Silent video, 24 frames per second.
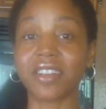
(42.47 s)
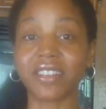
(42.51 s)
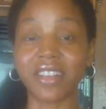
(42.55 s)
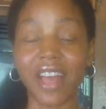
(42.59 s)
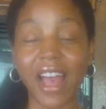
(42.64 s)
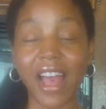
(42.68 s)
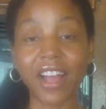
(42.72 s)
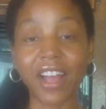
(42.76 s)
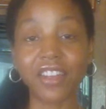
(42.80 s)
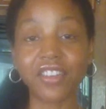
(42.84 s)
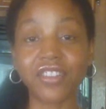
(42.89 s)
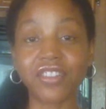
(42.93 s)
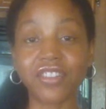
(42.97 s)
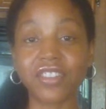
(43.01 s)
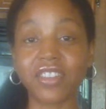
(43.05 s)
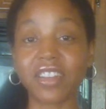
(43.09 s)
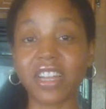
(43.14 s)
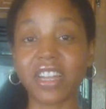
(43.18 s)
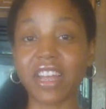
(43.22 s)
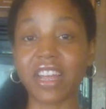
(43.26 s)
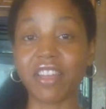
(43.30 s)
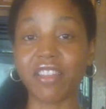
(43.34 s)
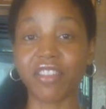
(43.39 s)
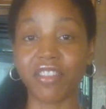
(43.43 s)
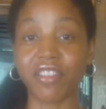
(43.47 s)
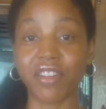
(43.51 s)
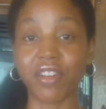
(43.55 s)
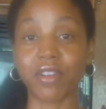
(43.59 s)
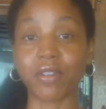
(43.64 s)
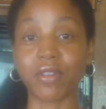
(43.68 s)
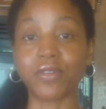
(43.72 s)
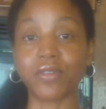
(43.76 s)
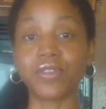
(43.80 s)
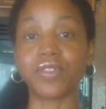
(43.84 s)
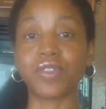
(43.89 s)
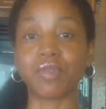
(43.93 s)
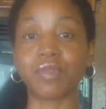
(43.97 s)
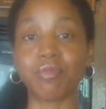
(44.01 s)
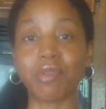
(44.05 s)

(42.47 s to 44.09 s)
is actually thirst.